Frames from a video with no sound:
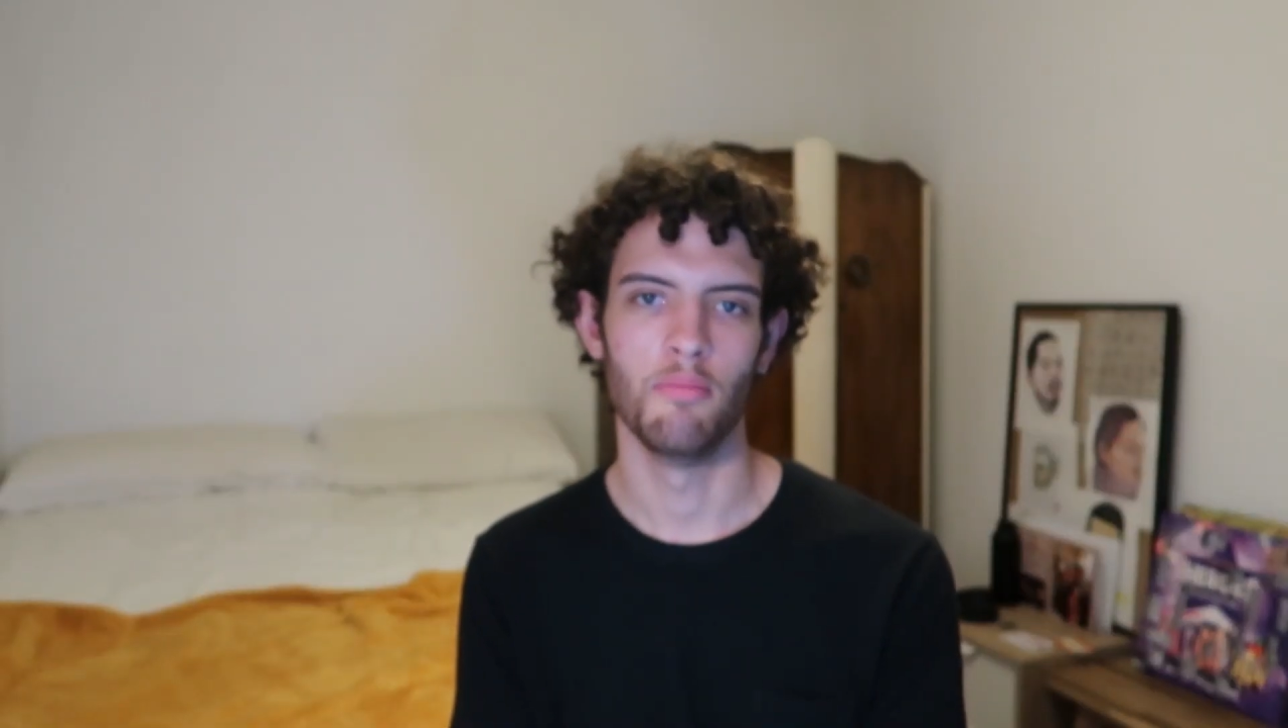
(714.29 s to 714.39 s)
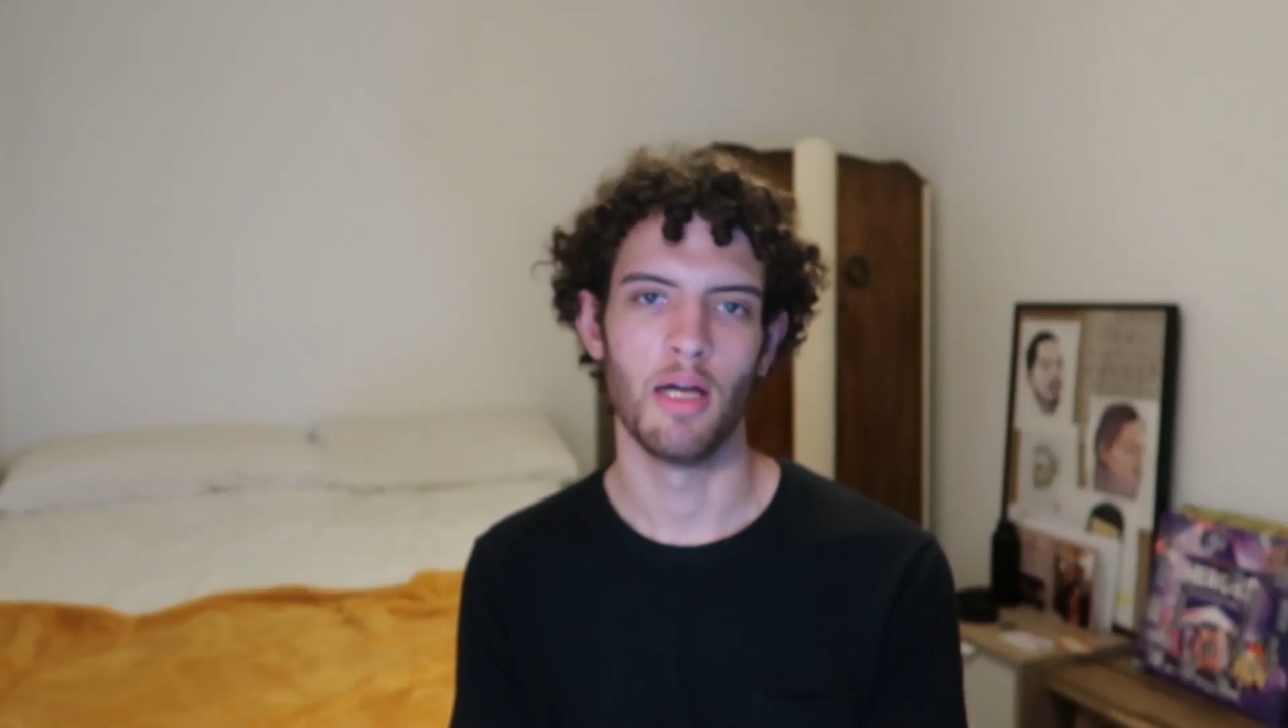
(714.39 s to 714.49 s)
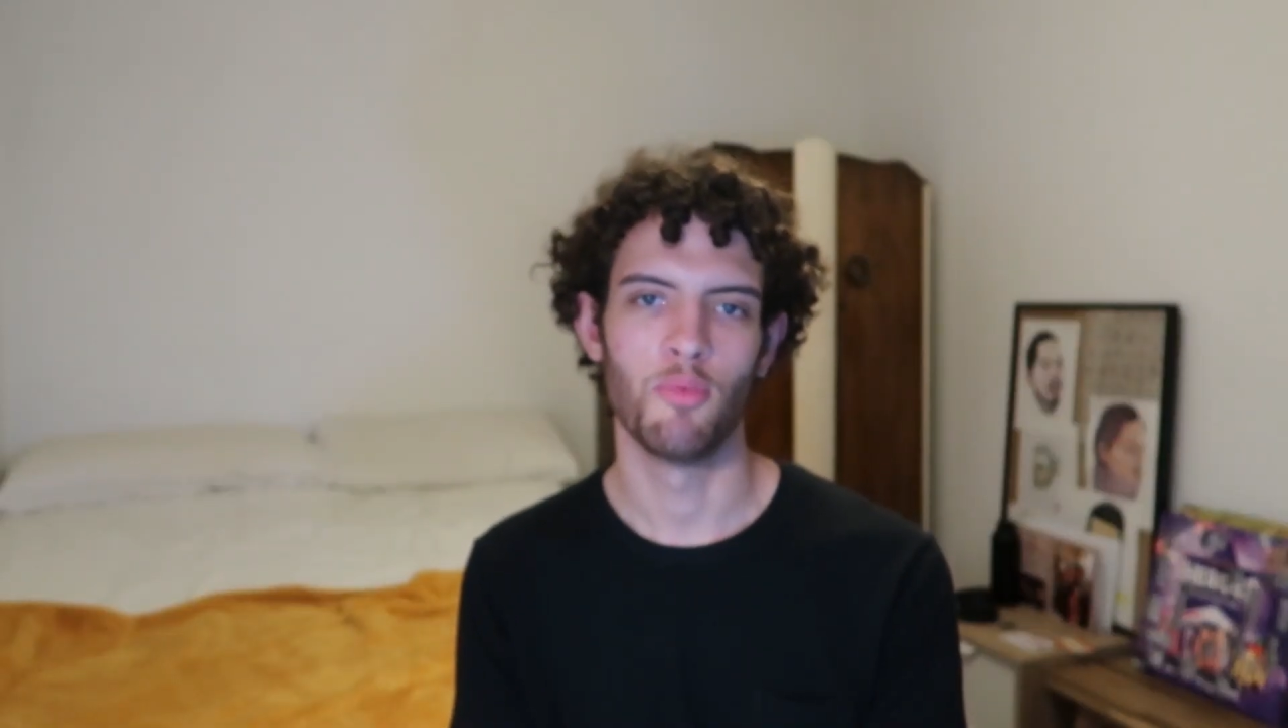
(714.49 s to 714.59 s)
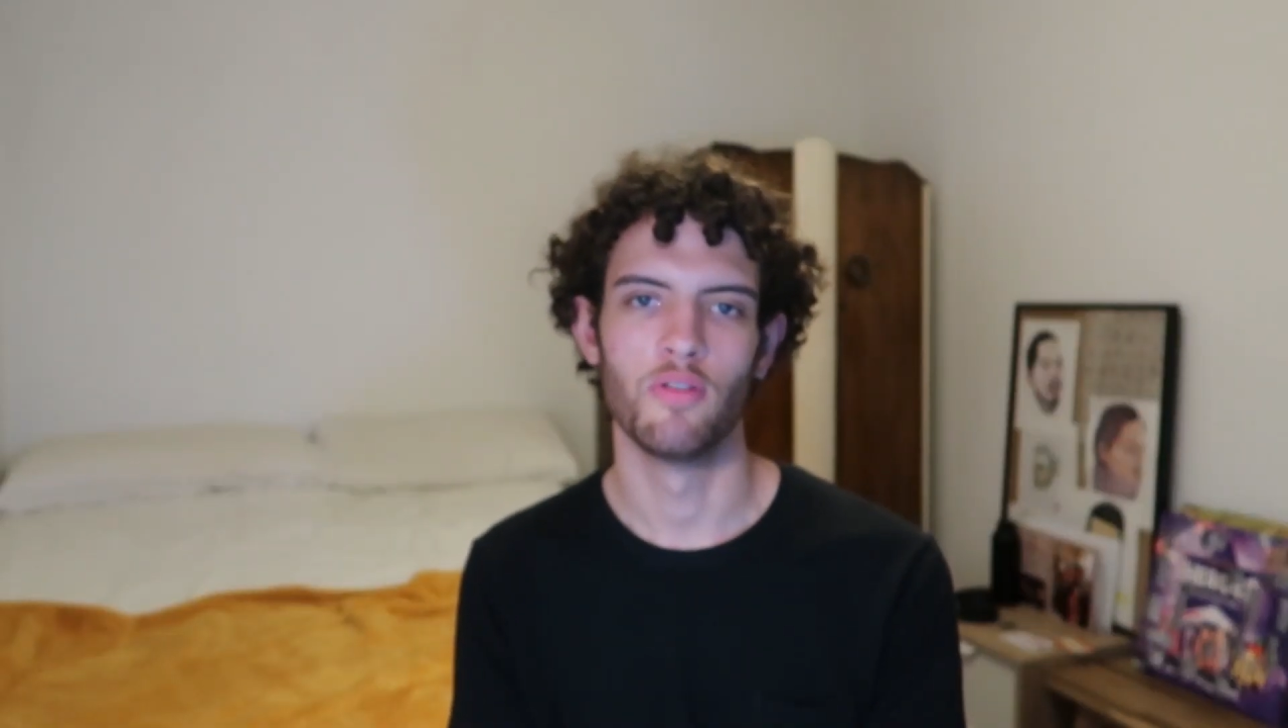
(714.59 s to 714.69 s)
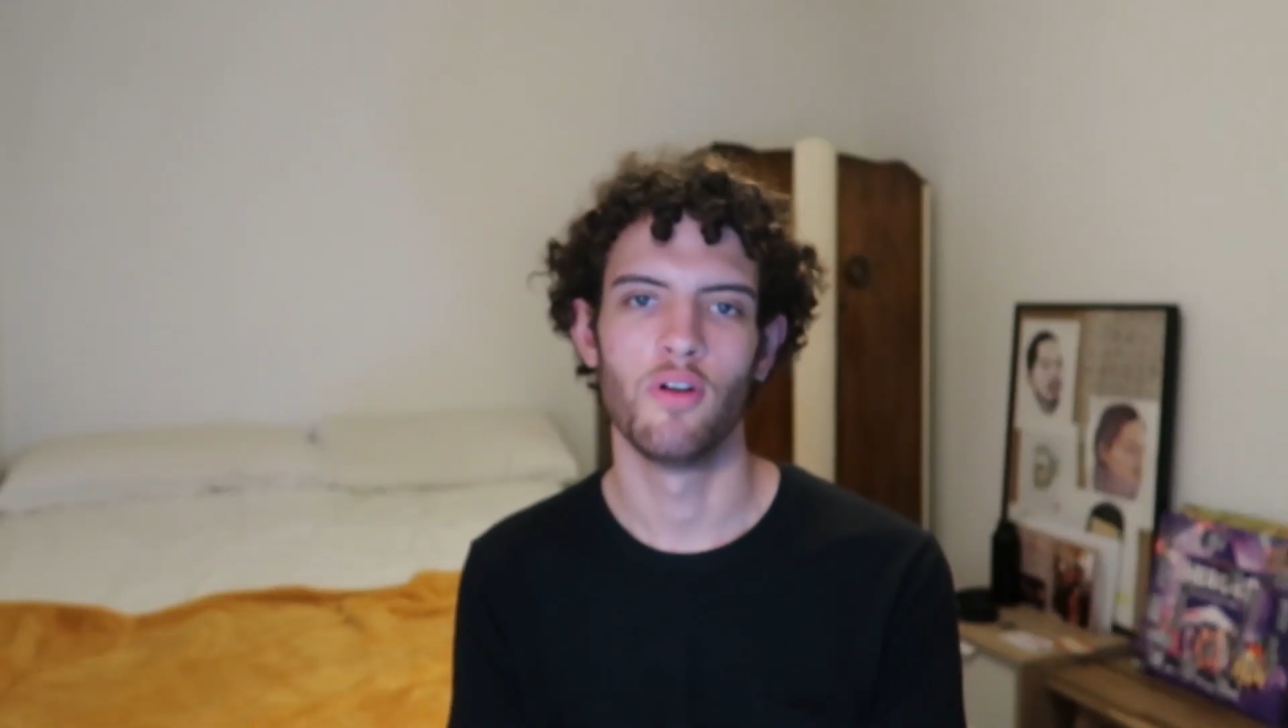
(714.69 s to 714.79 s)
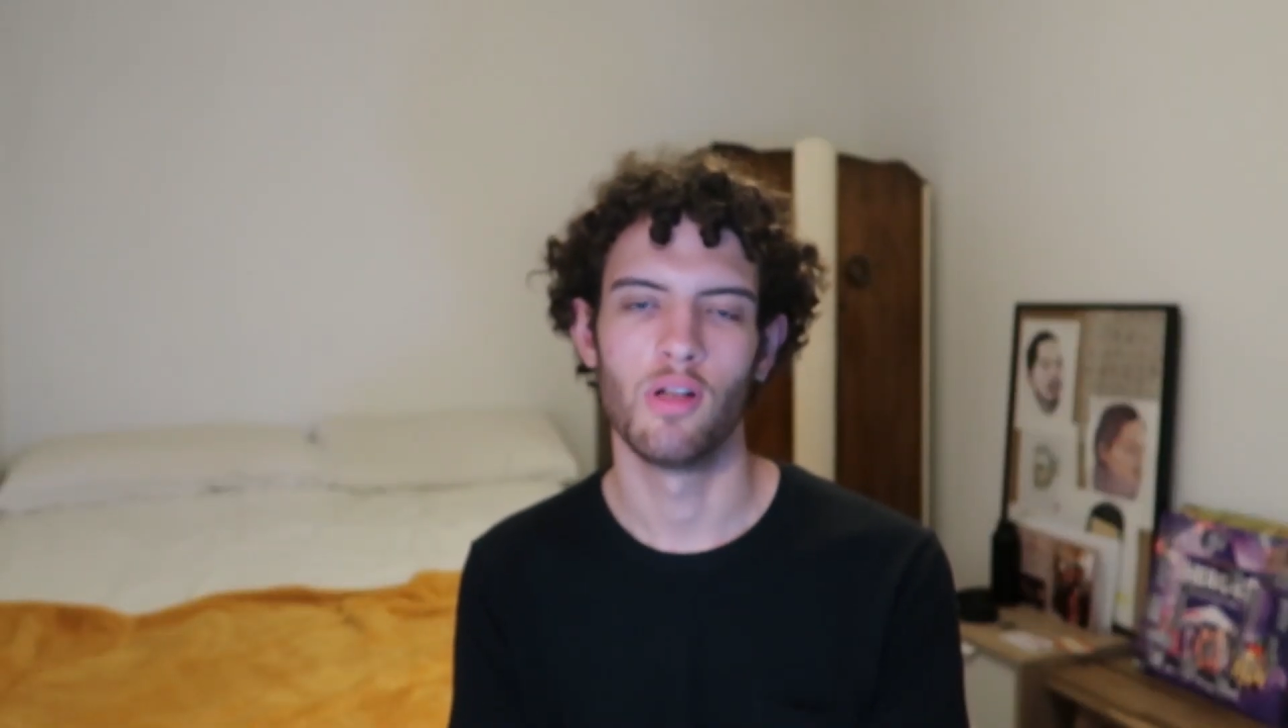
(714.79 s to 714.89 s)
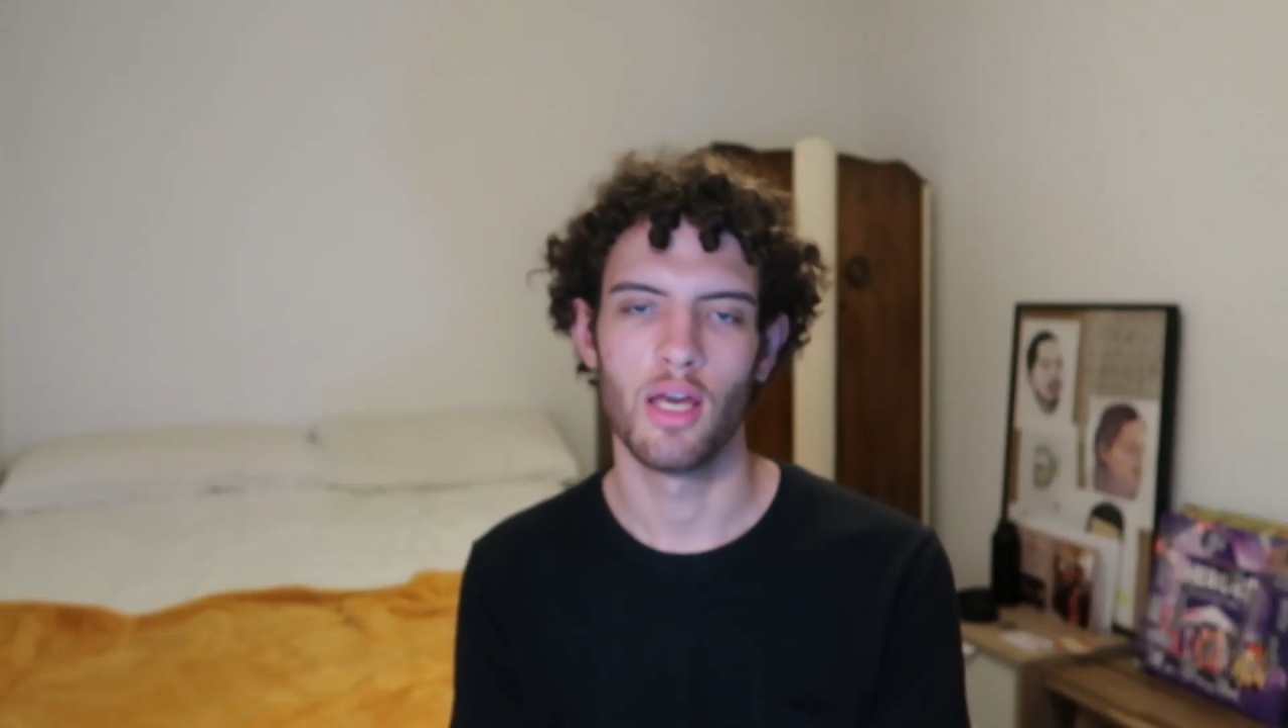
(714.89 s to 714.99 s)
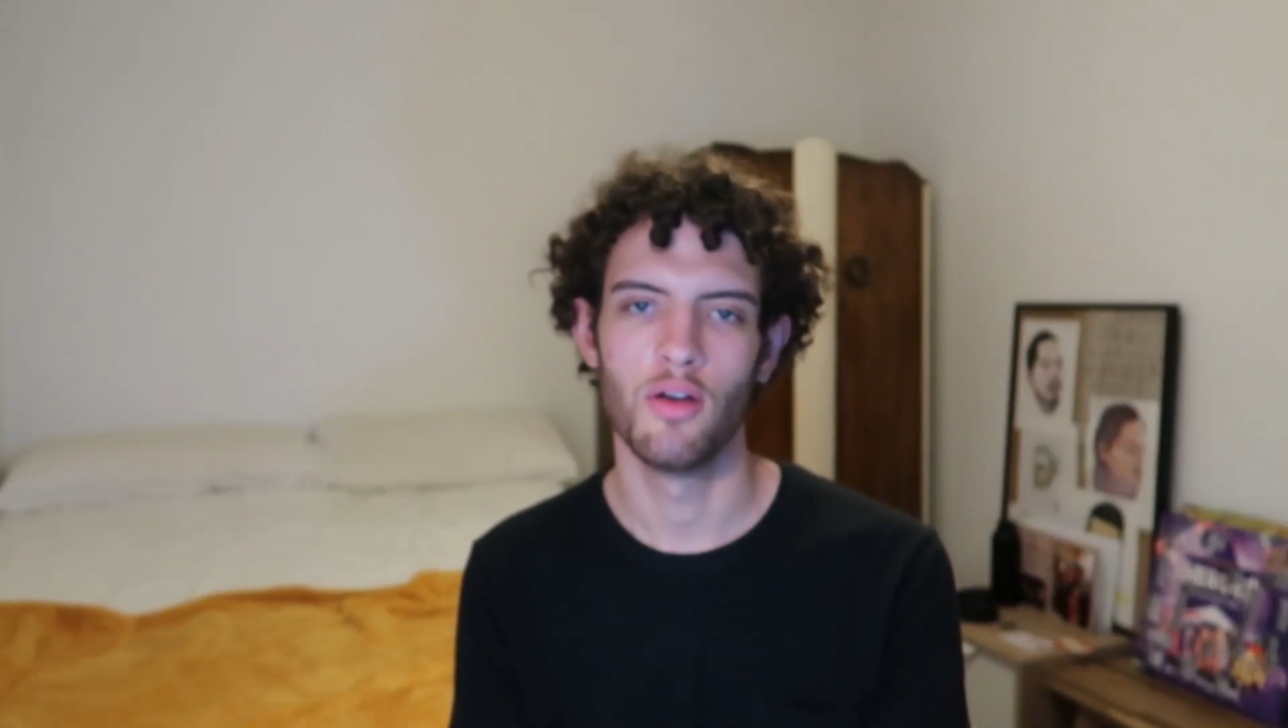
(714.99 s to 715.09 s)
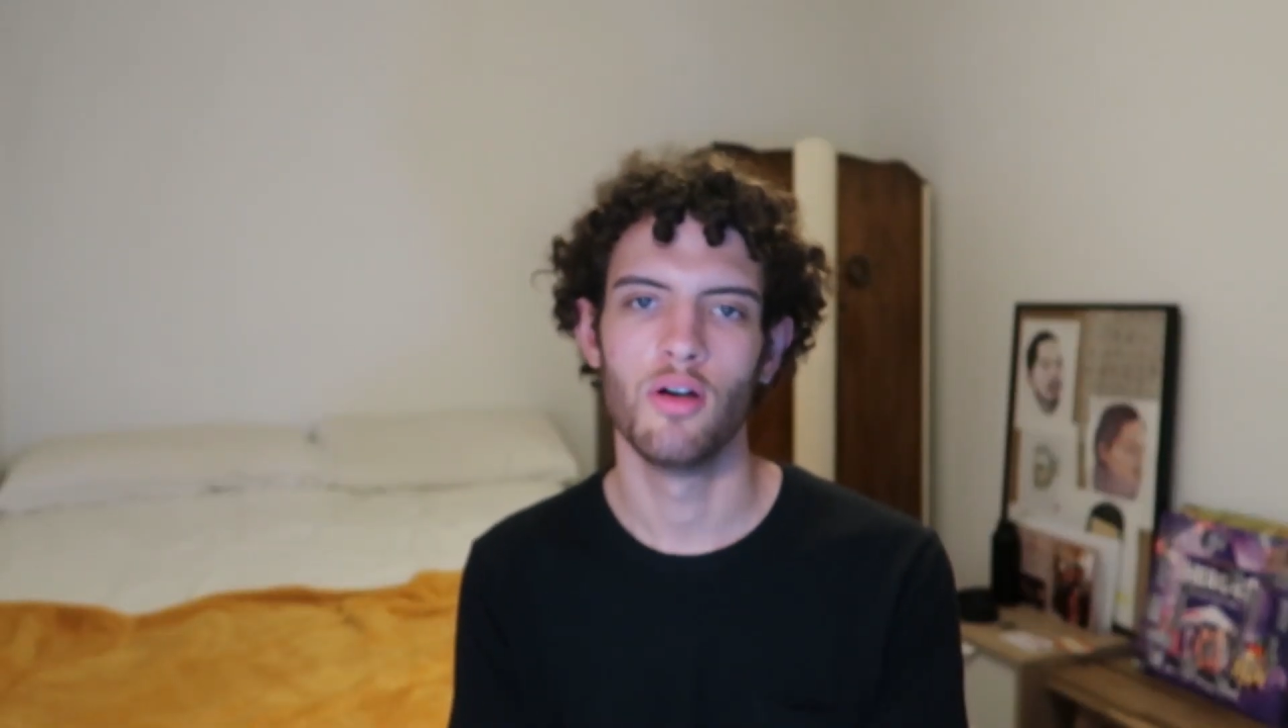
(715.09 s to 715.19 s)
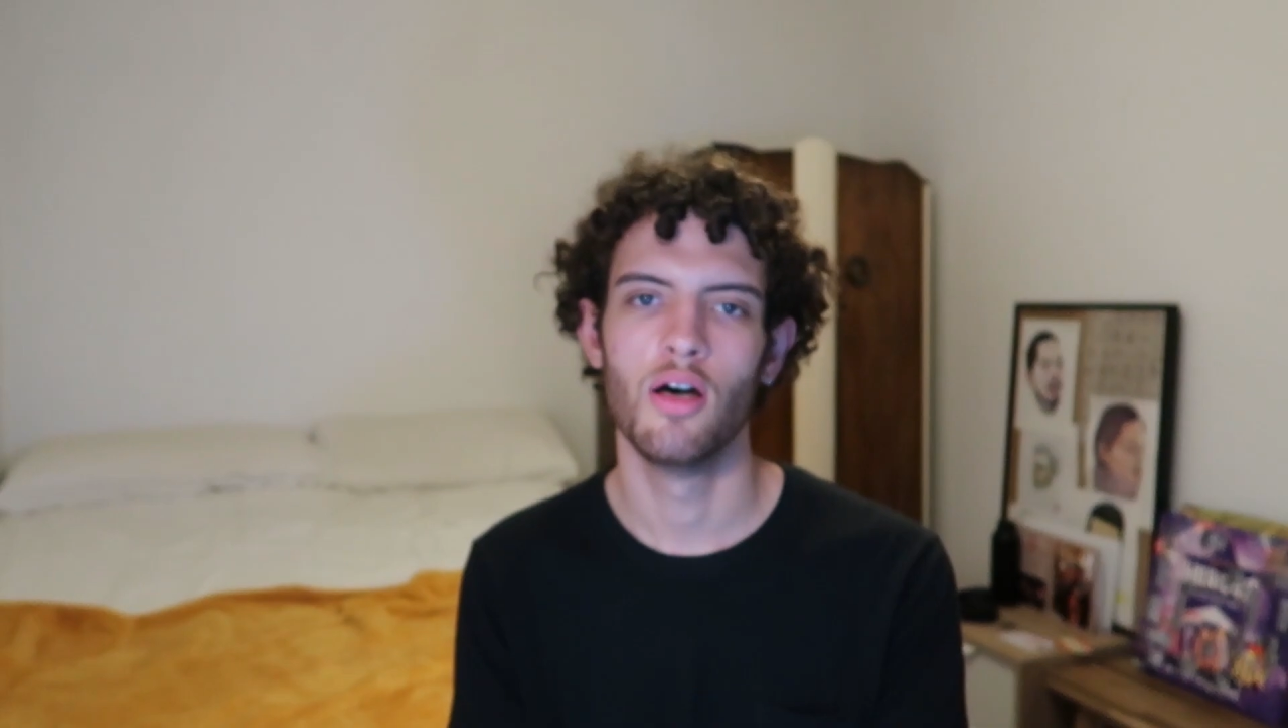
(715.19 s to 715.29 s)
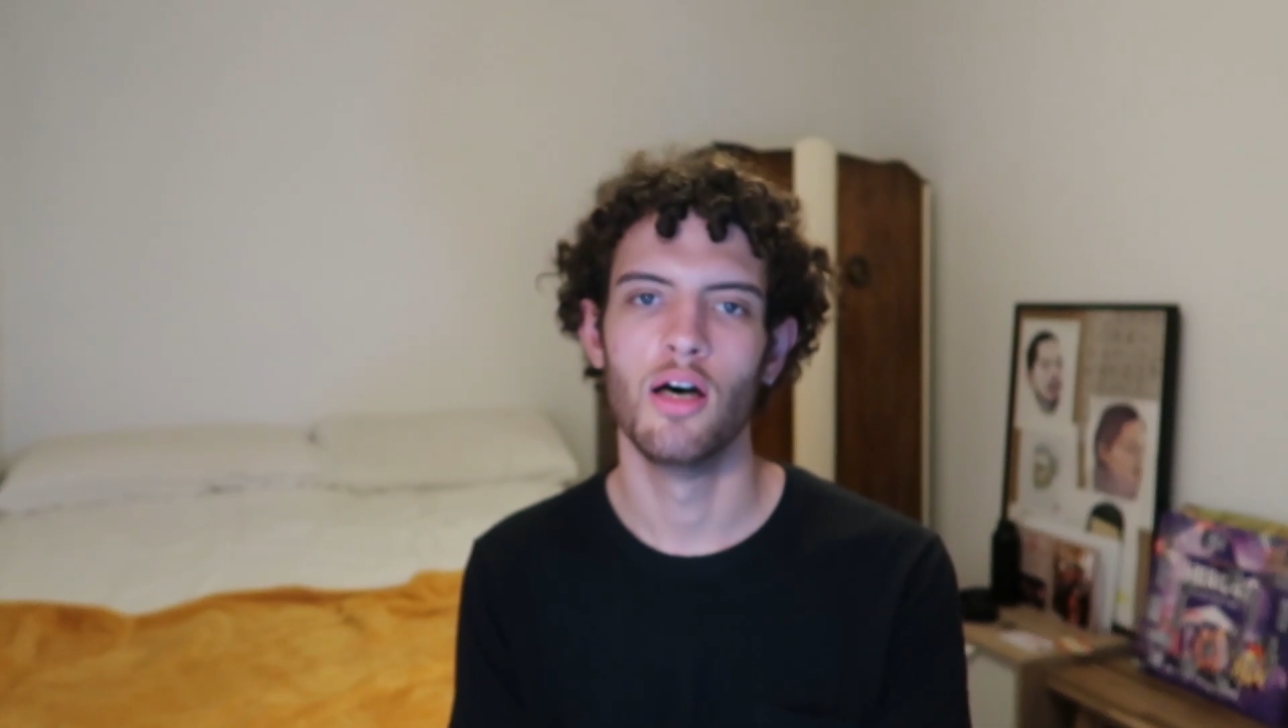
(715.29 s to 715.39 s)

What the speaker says: my portfolio,